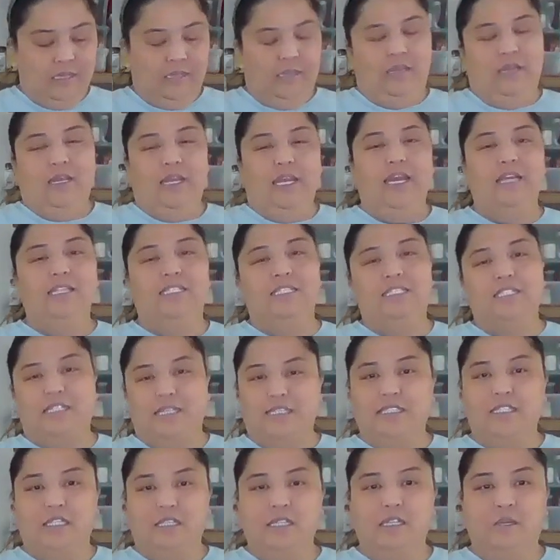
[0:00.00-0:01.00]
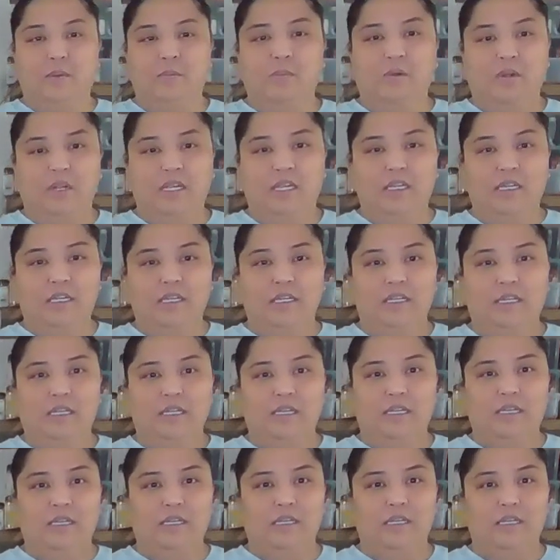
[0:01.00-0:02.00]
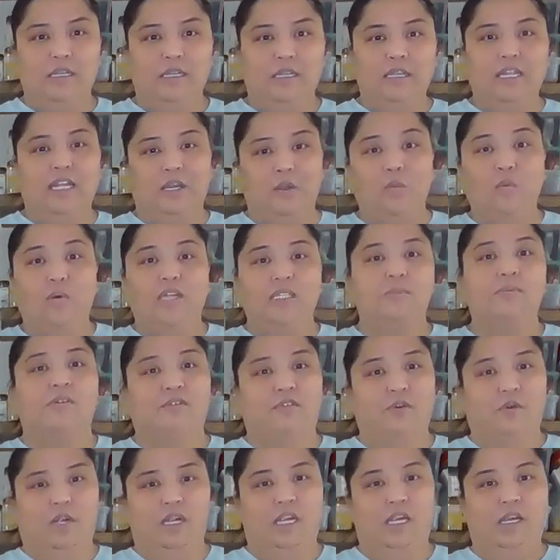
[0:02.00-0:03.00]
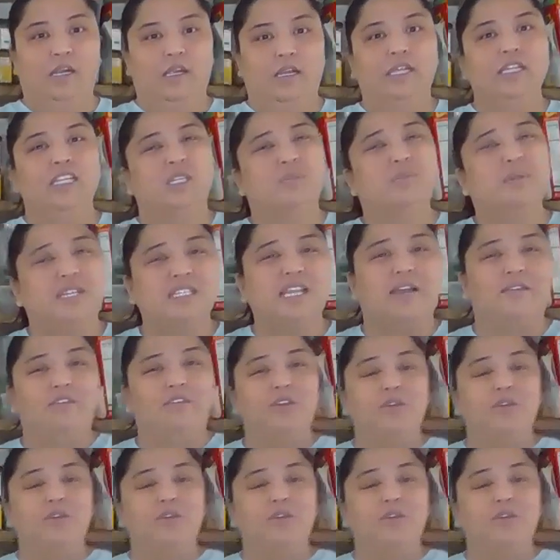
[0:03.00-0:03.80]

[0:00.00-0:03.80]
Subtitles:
it sticks a little more than it was before. Just because I've used